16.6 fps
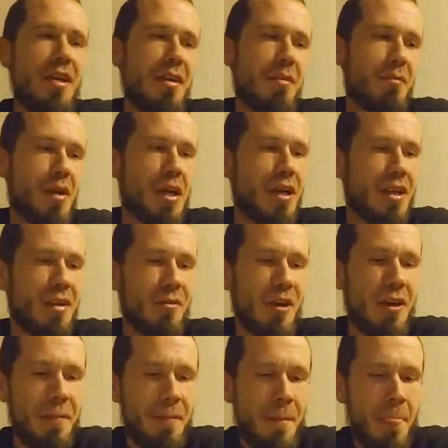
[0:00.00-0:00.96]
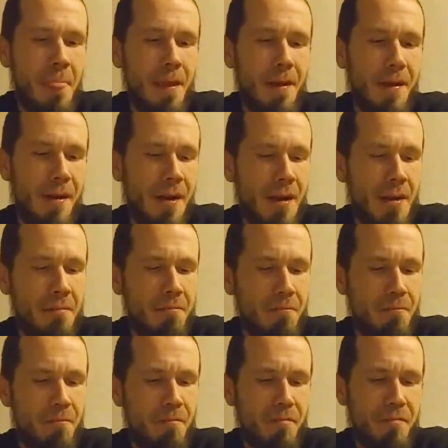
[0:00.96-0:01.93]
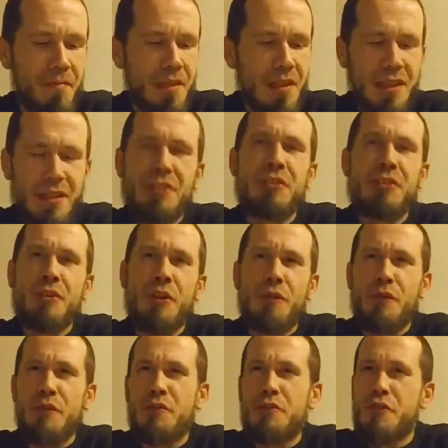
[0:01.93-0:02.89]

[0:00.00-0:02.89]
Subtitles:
But anyway, you know, if you